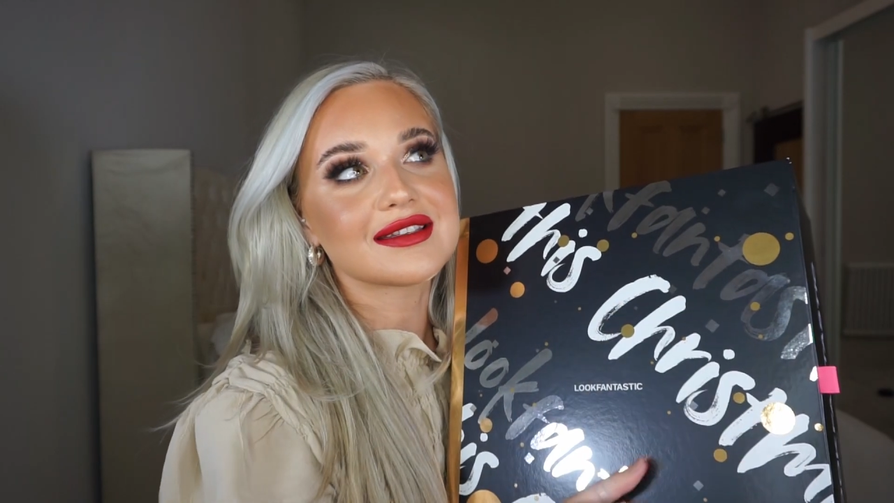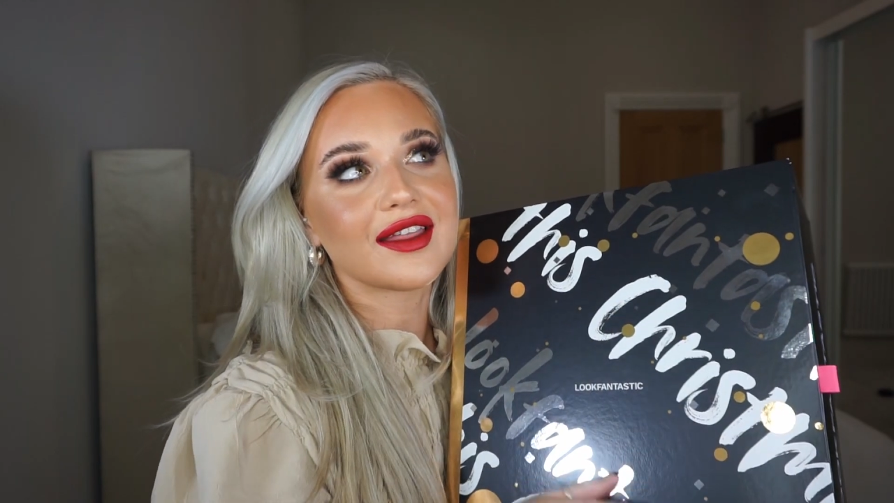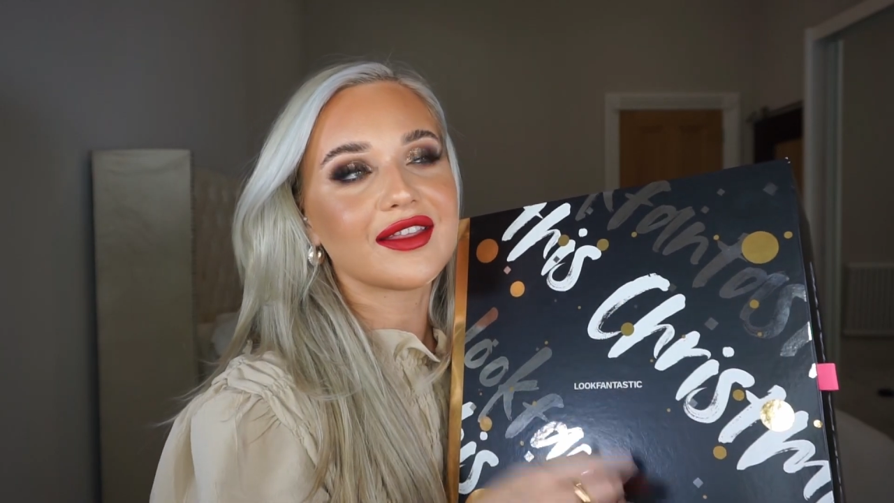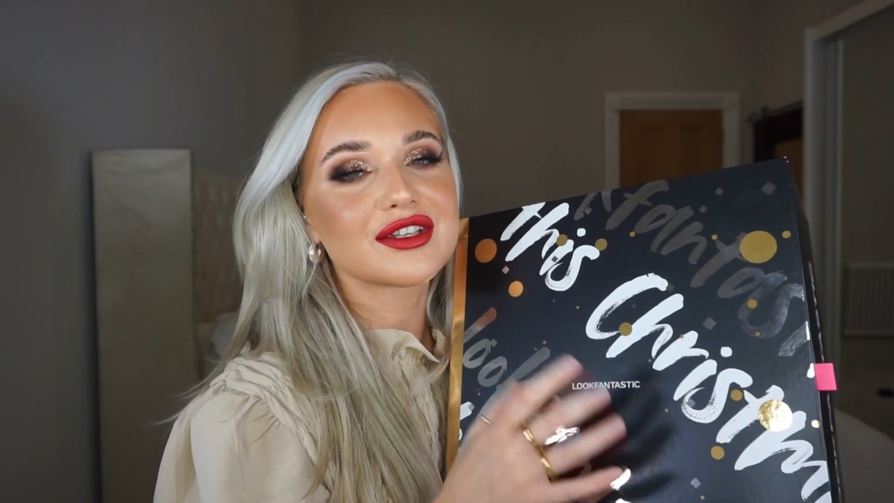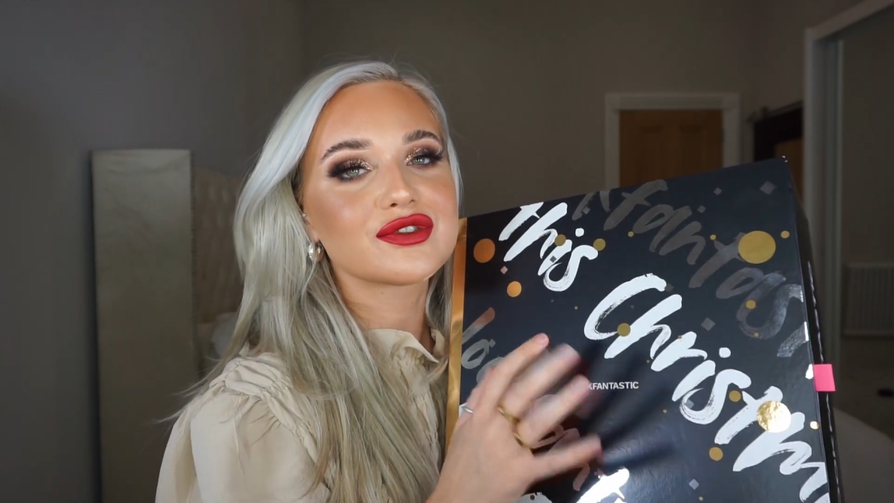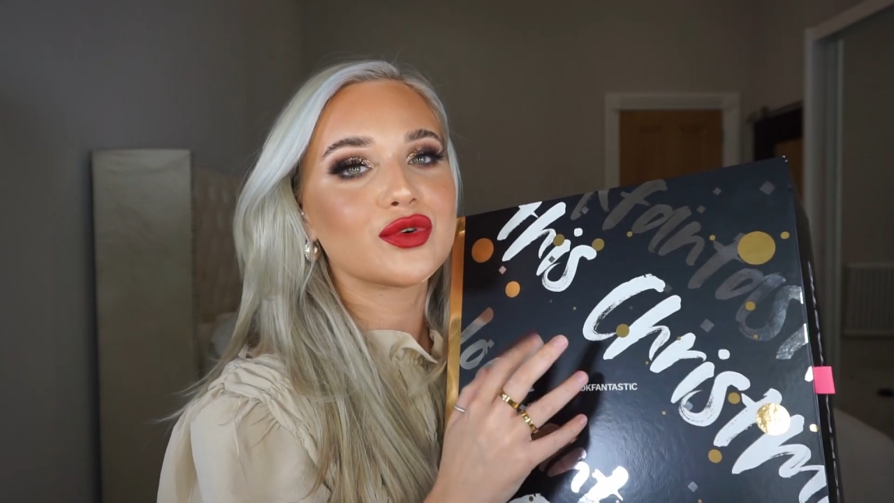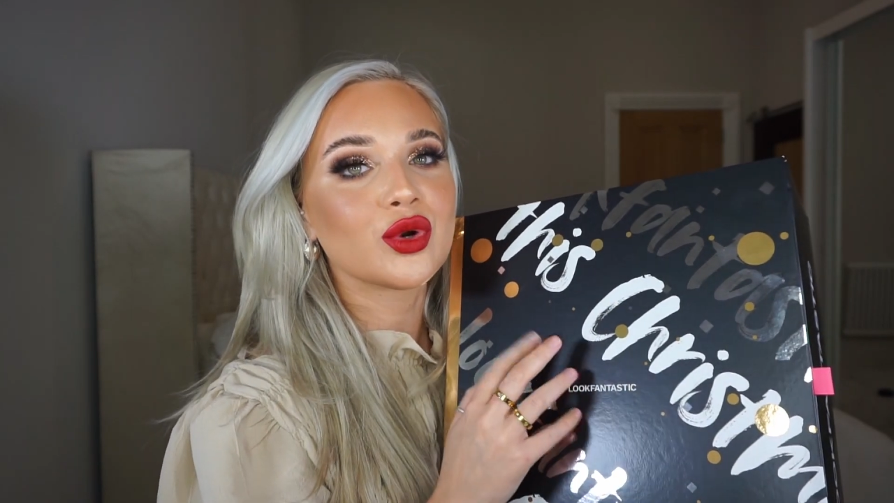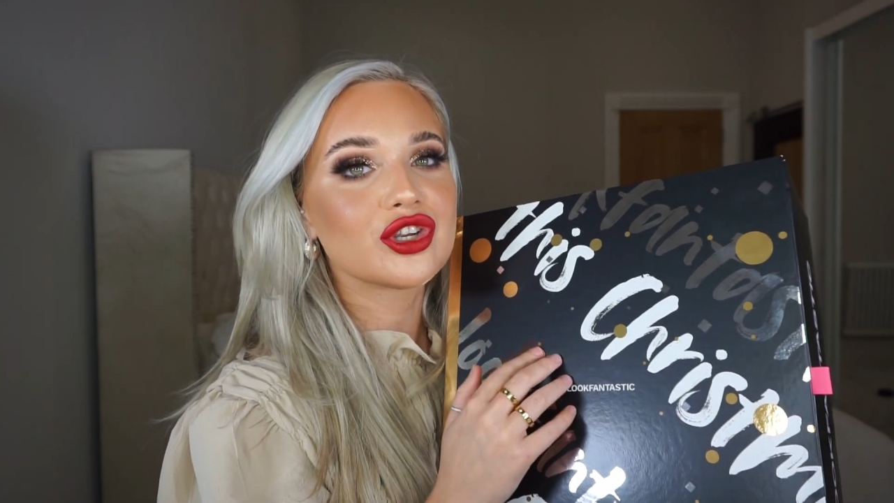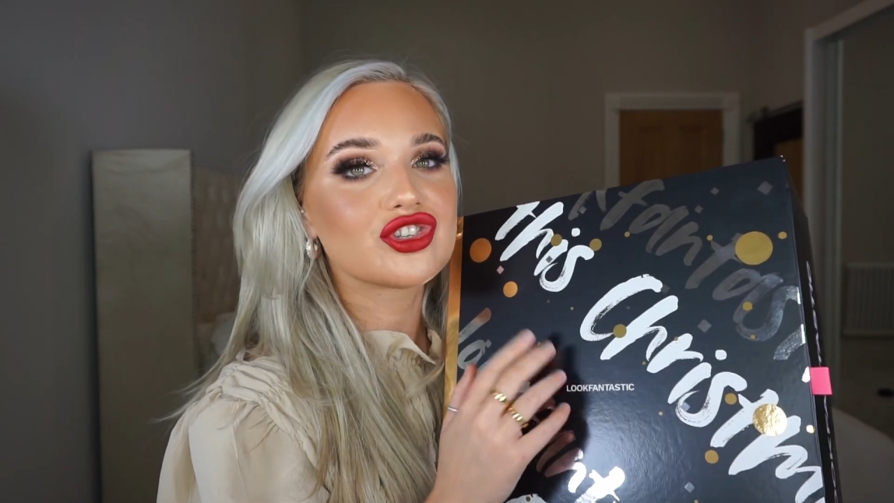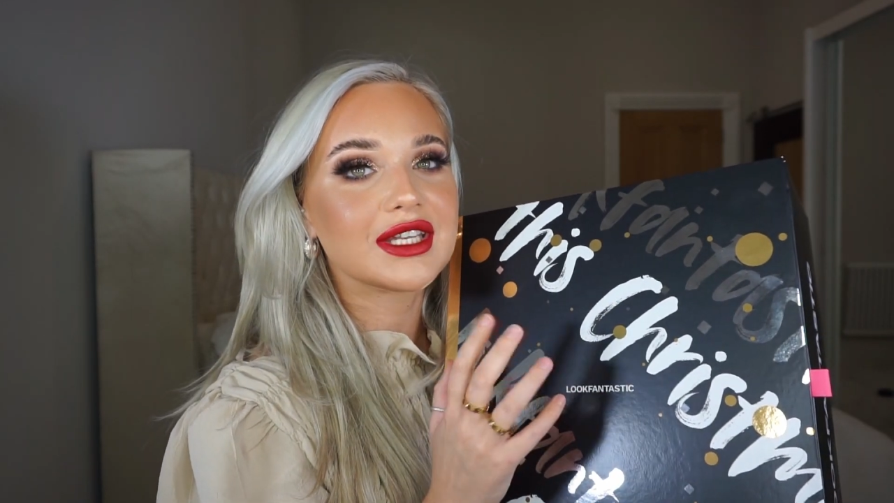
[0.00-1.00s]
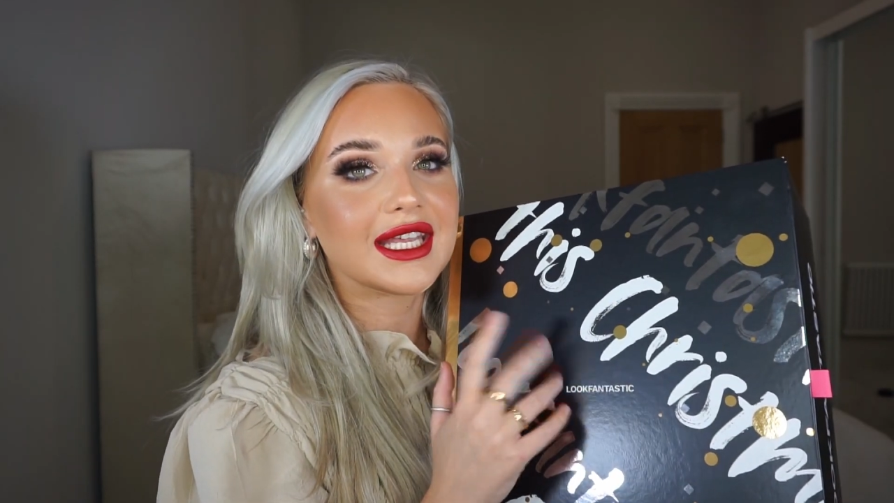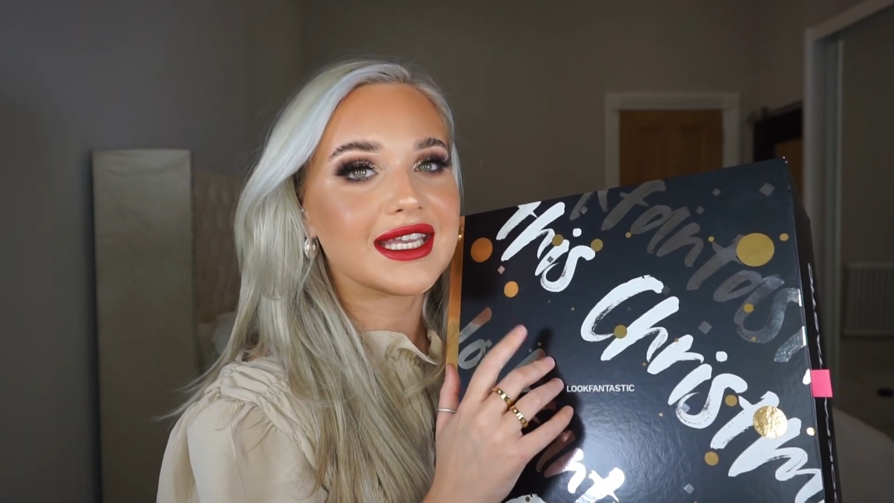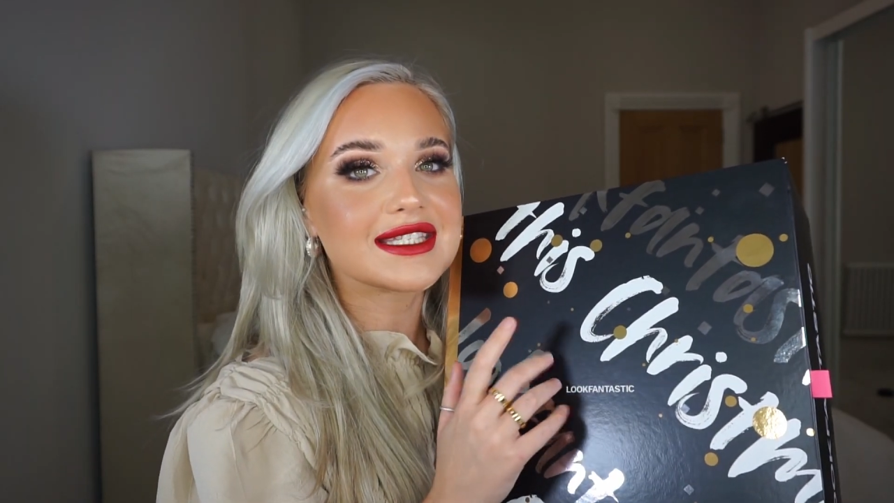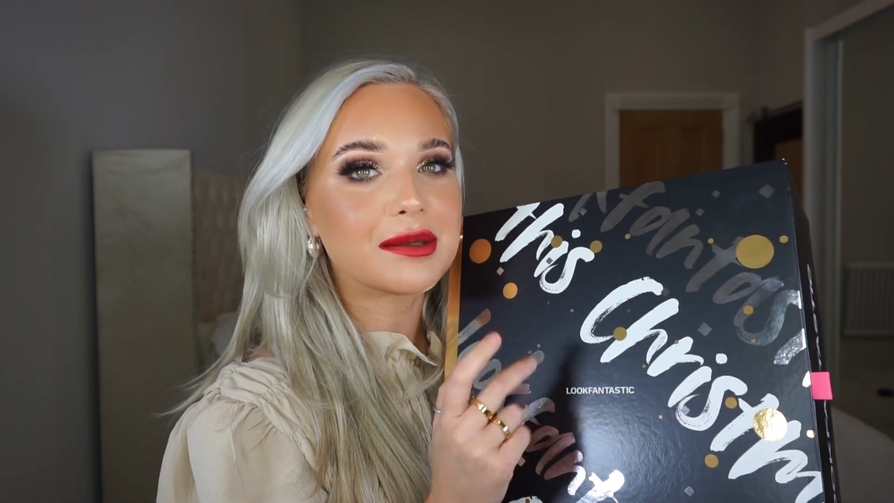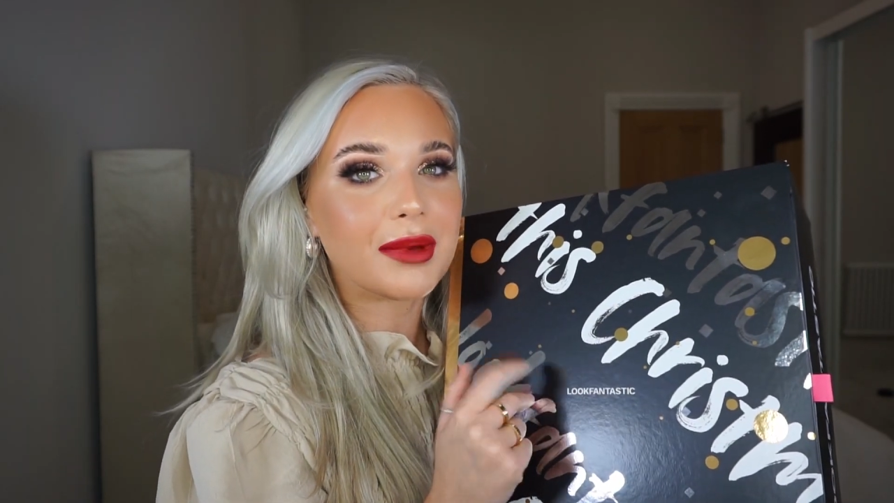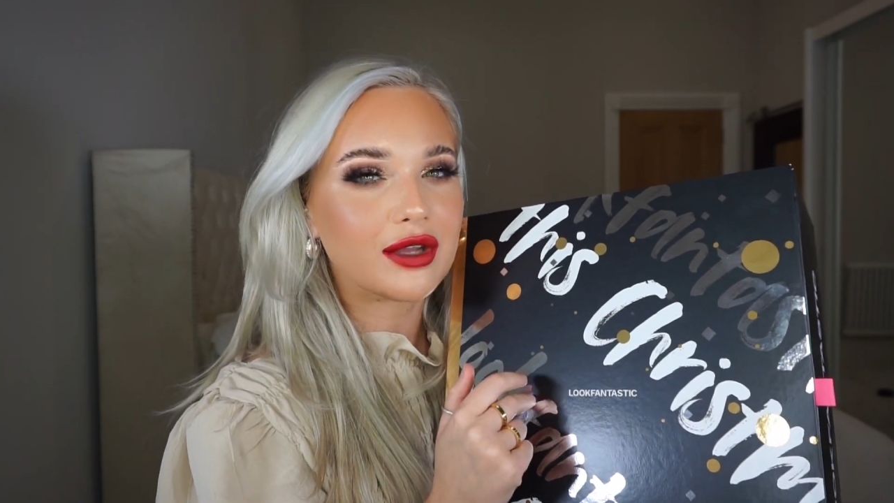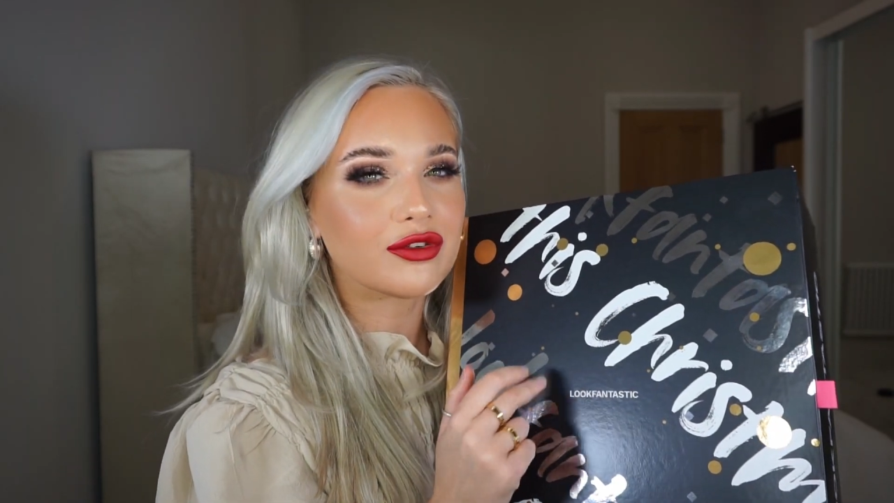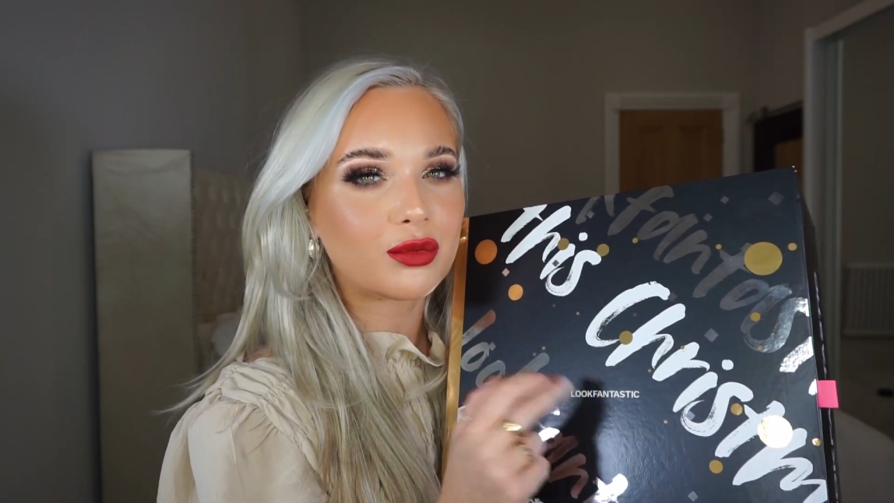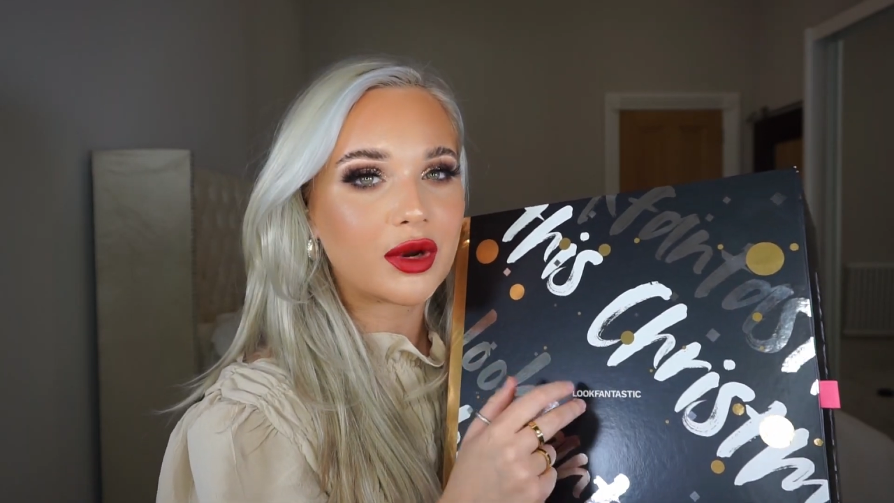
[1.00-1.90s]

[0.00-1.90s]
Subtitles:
I think it's £480